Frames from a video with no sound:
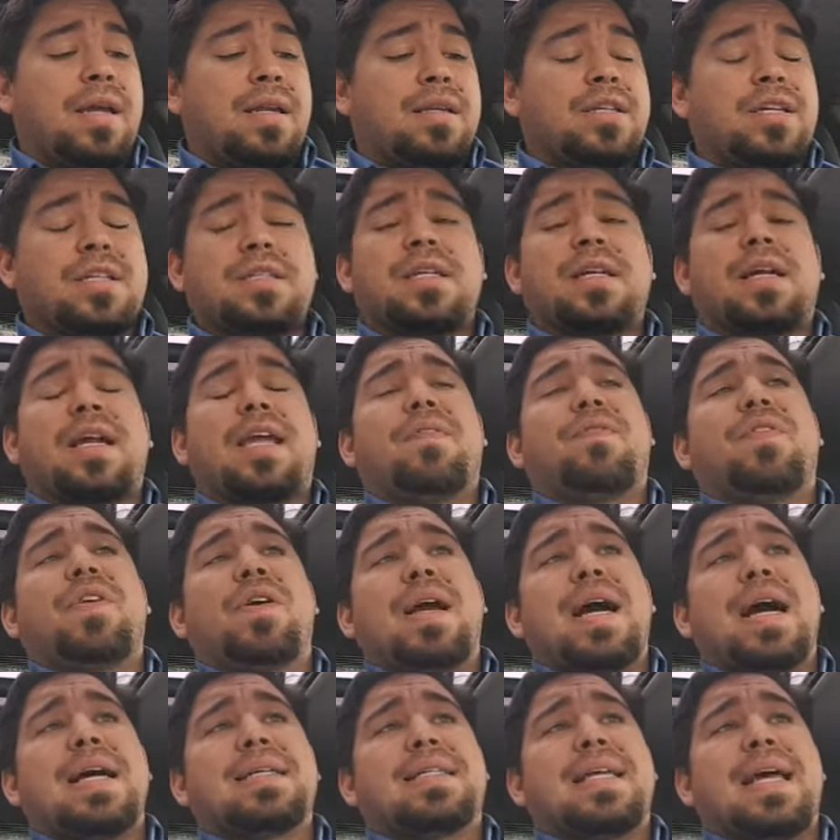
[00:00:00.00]
Just to give you
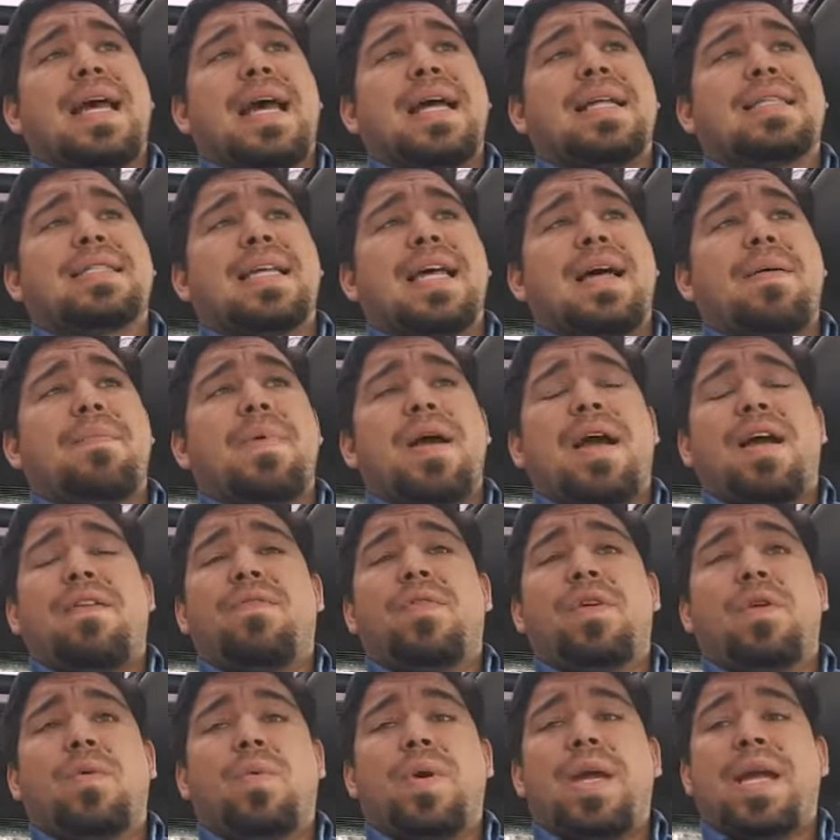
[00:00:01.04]
guys a heads up,
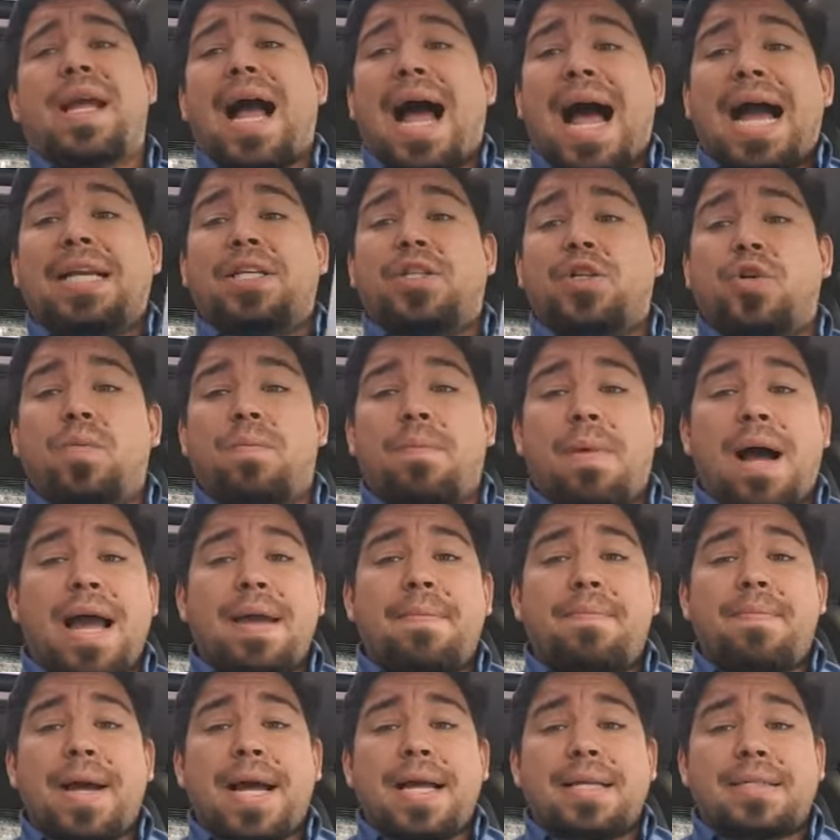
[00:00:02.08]
every week I do
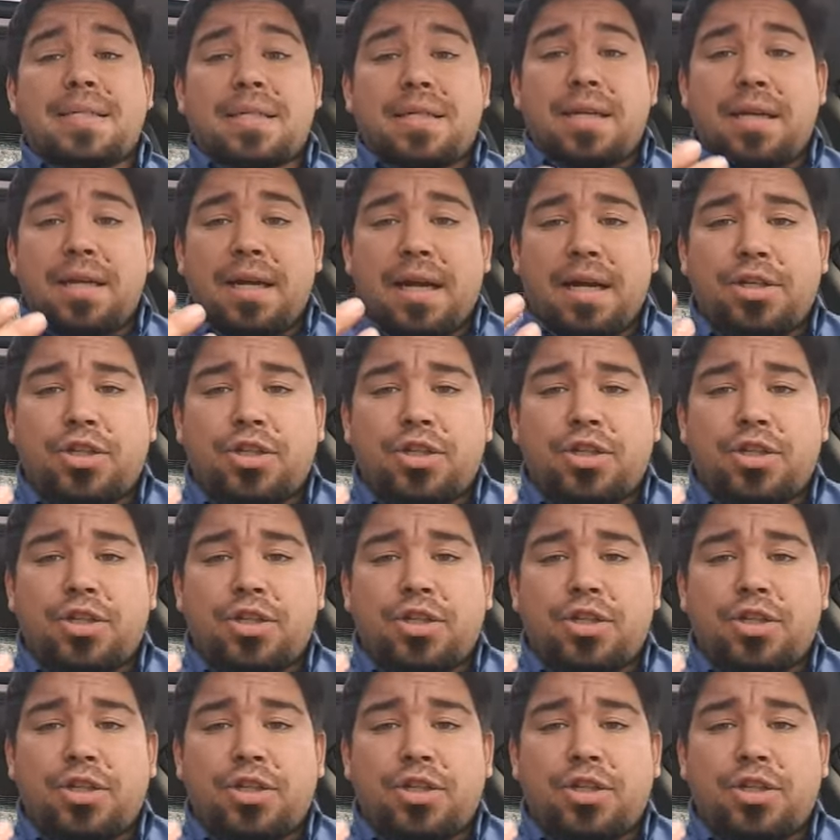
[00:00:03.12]
my best to